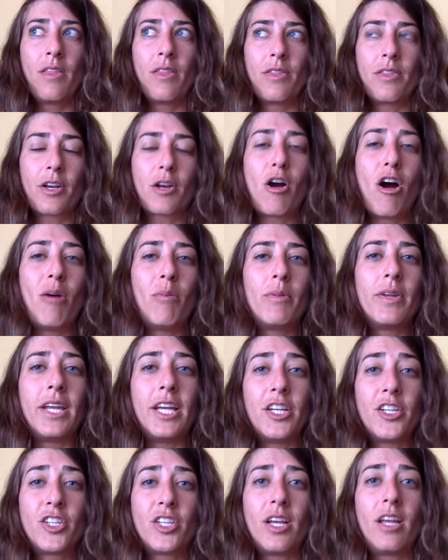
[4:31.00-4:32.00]
The
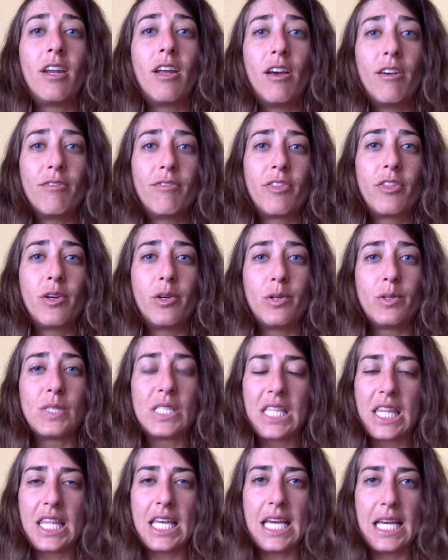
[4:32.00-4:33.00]
combination of those
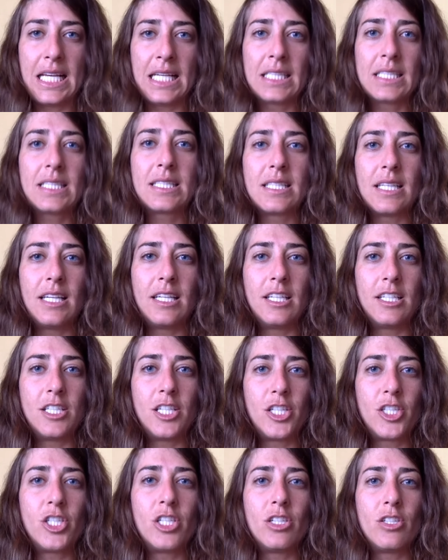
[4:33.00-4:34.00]
things, in
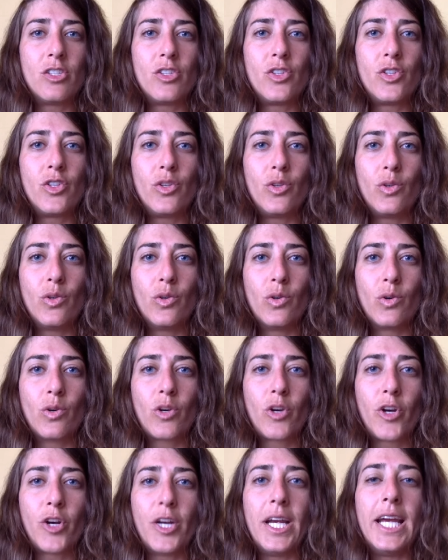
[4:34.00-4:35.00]
addition to
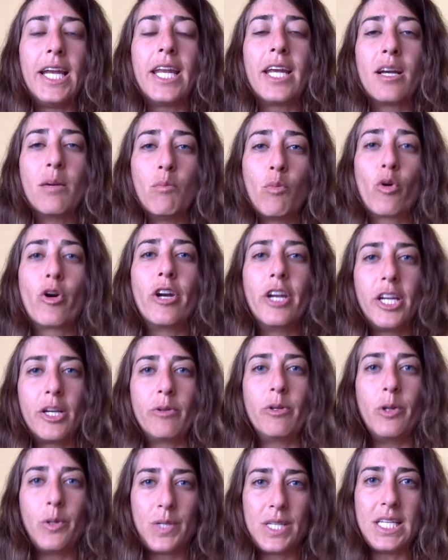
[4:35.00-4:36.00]
creating a morning
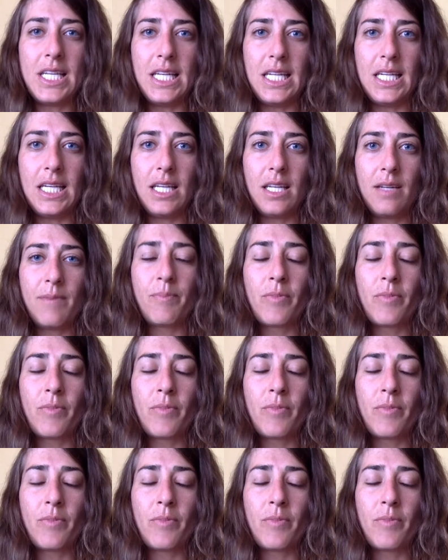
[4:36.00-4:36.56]
routine,